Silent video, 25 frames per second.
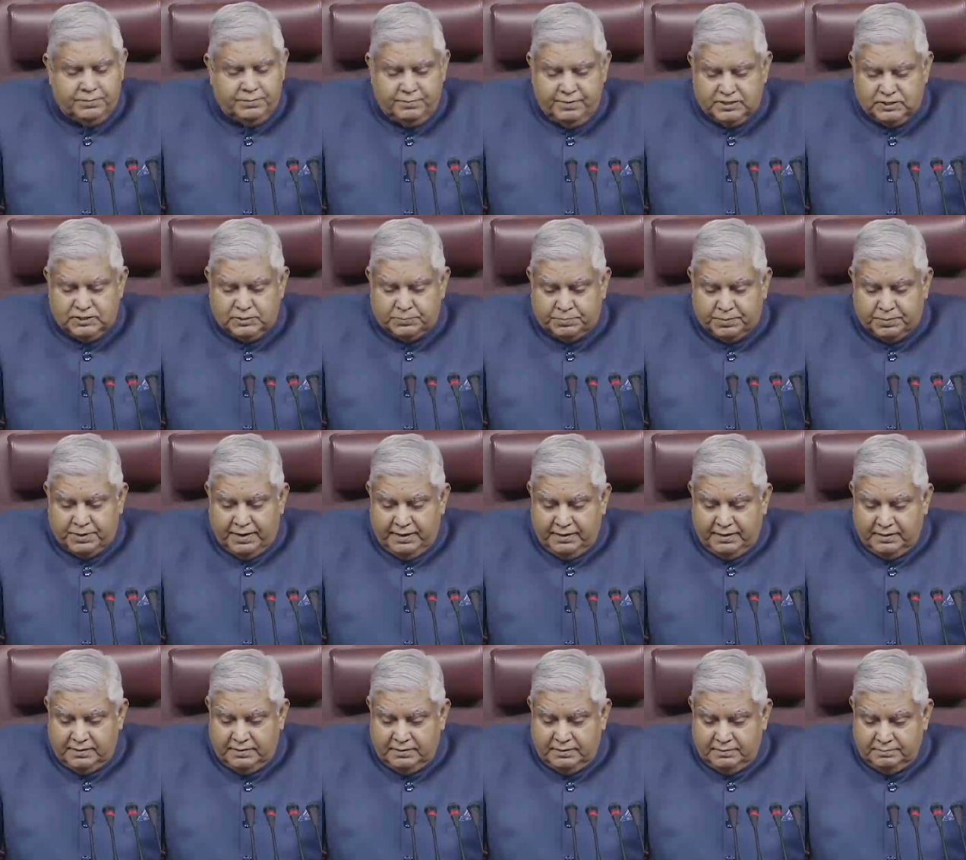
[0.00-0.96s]
immense
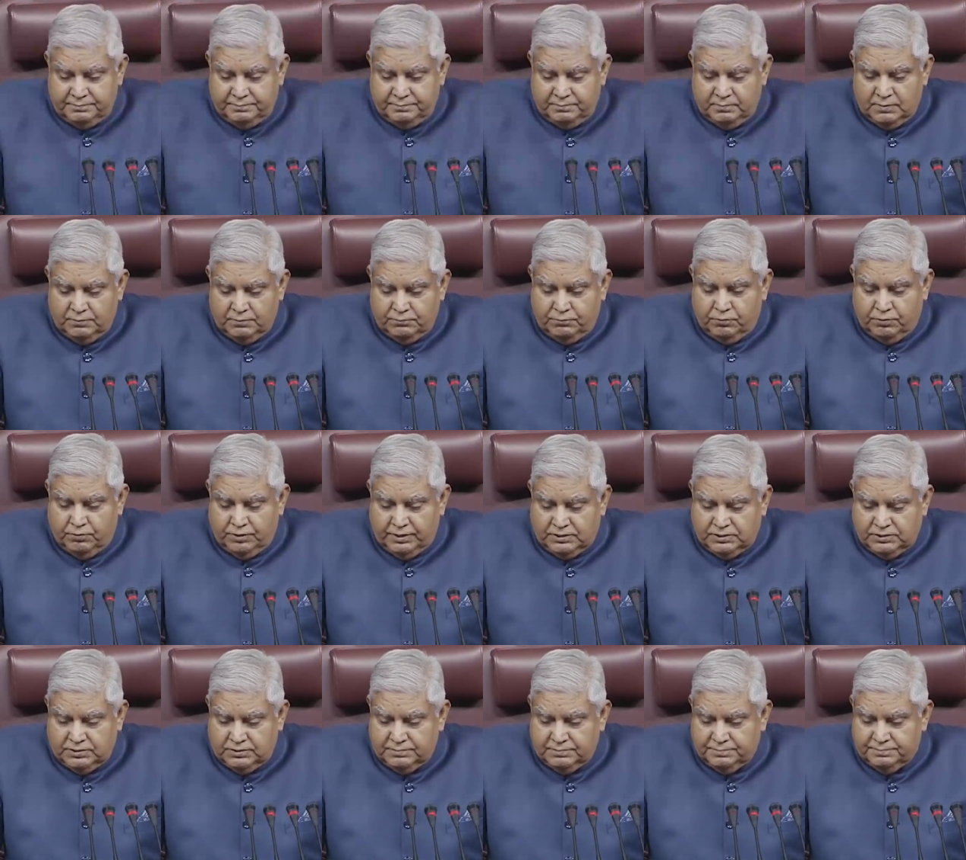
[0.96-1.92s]
pride for
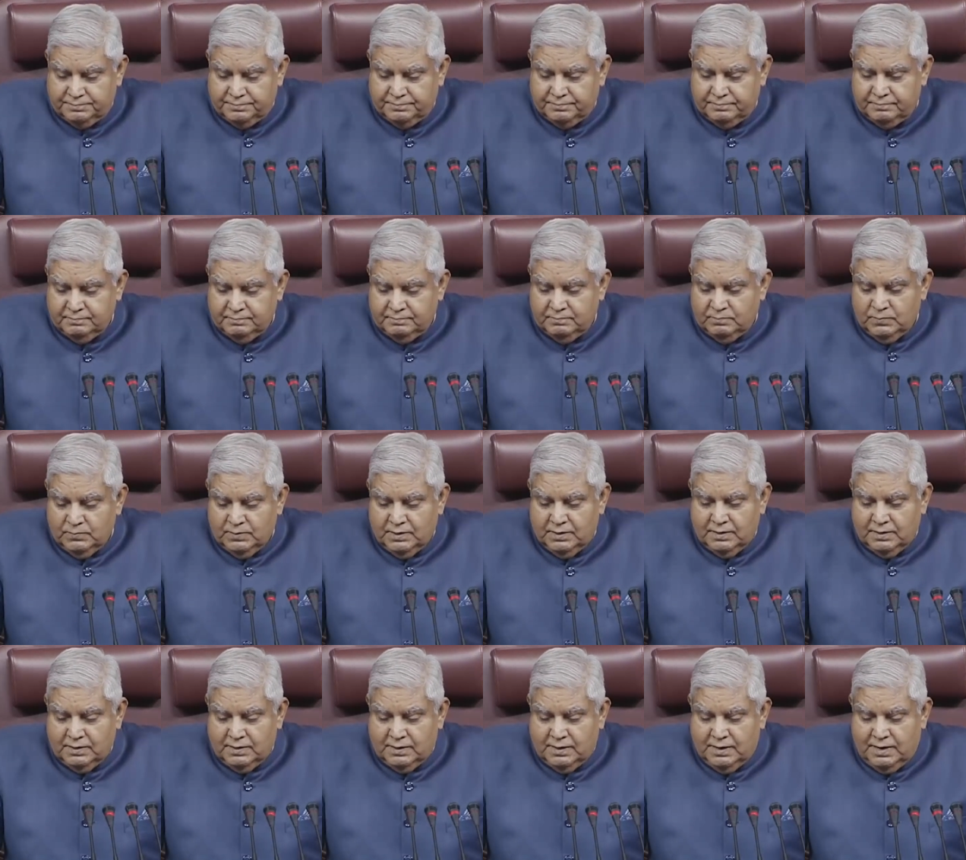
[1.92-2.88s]
us,
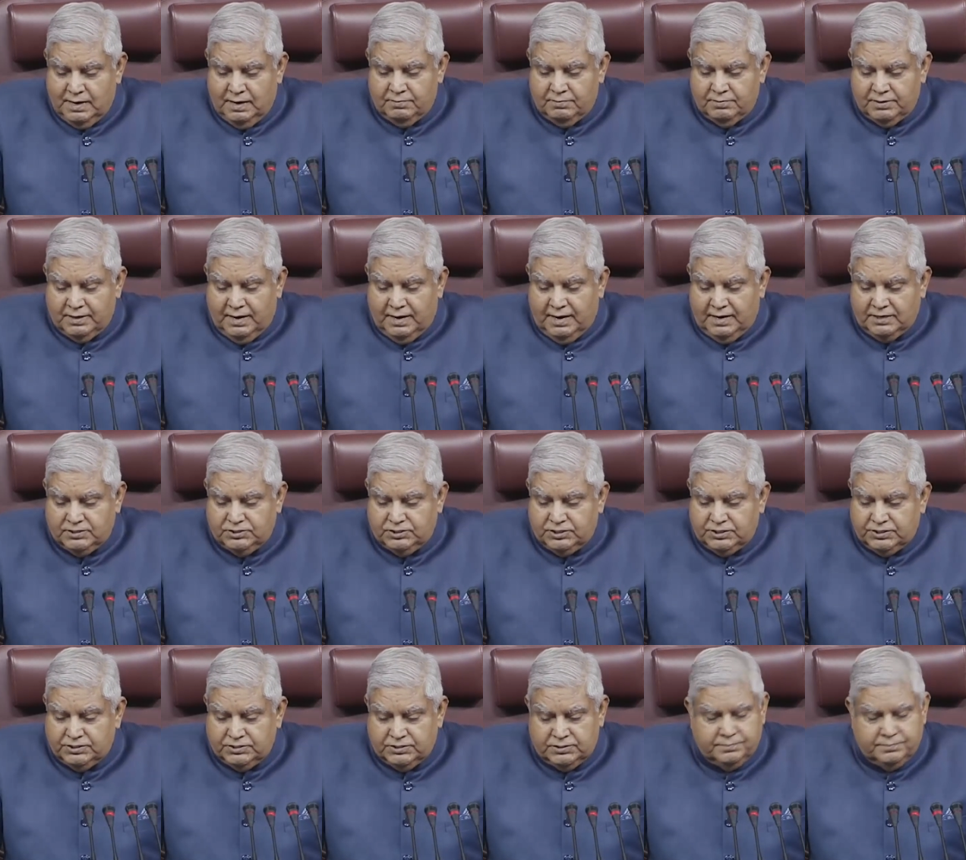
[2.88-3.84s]
our
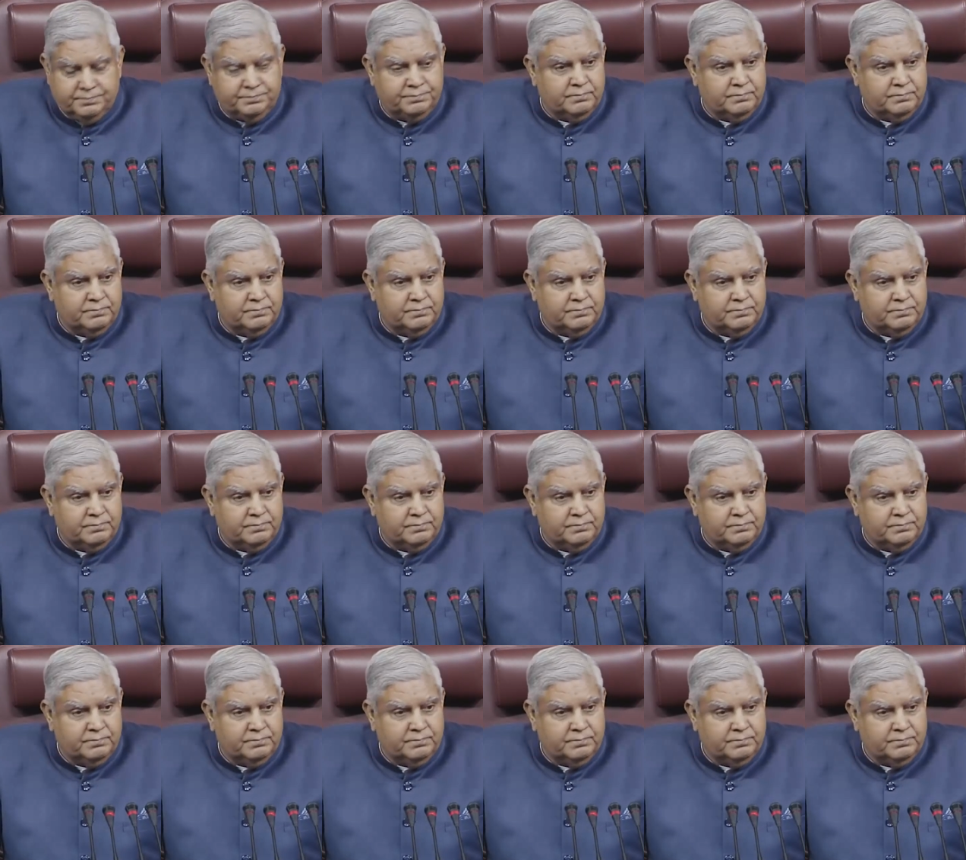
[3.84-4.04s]
archers,